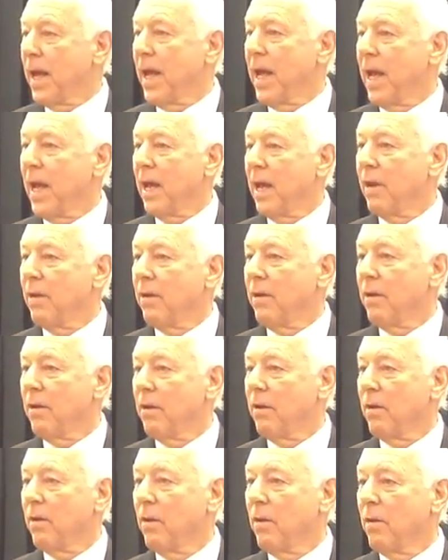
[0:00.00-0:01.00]
And
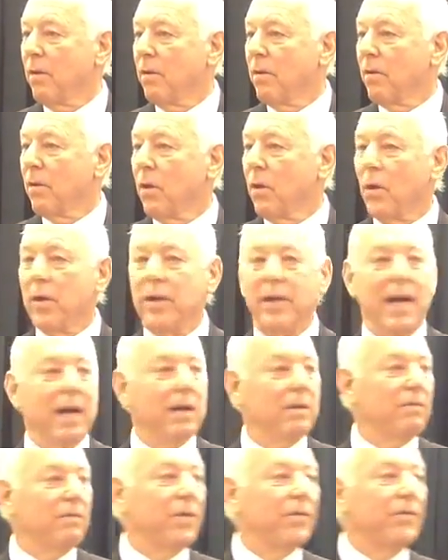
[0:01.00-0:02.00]
going
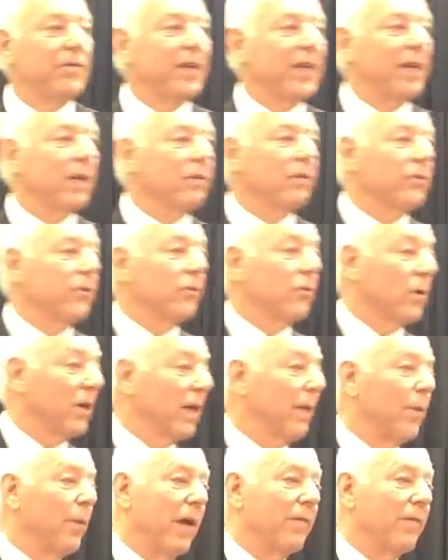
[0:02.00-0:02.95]
down 50 years into club,